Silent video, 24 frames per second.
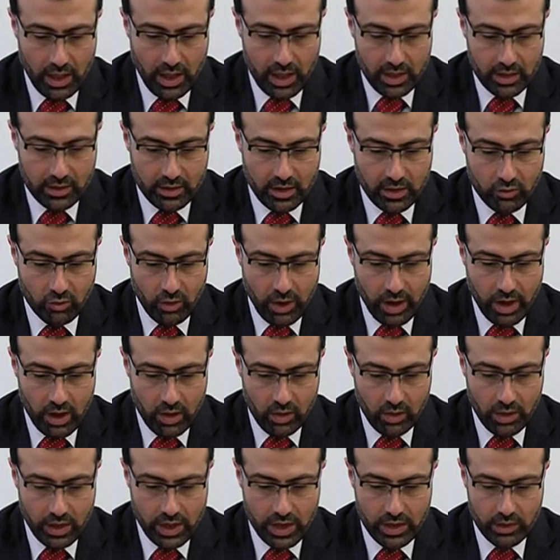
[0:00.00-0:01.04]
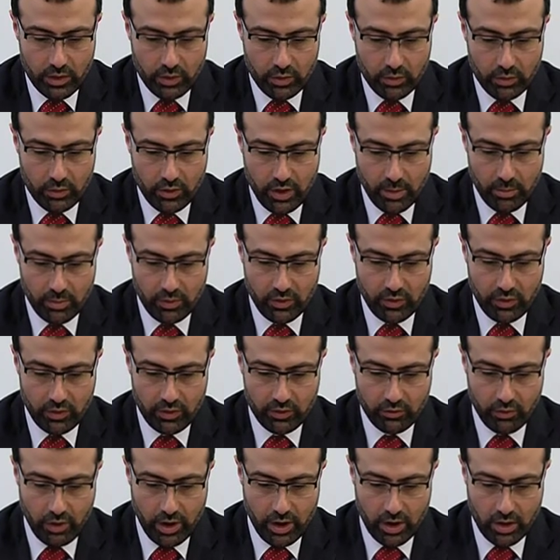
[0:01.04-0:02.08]
The trial in the contempt
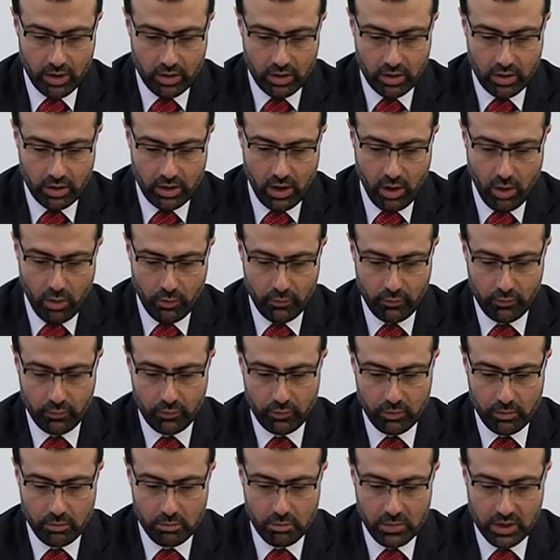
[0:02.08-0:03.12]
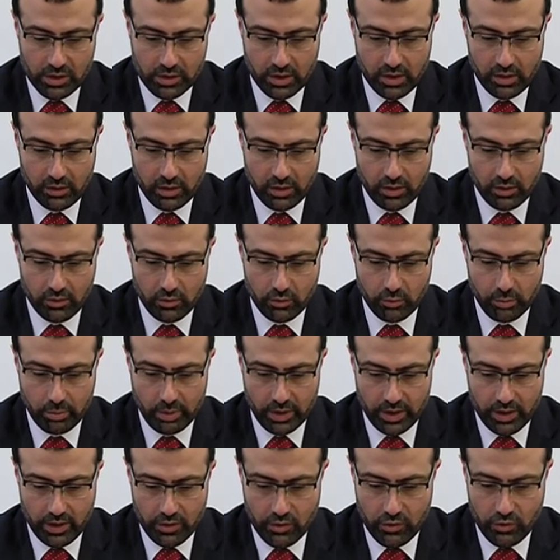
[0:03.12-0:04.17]
trial of Milan
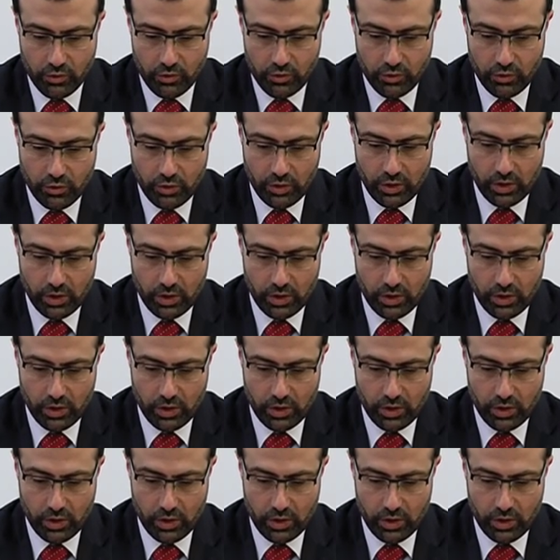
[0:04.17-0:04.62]
Lukić,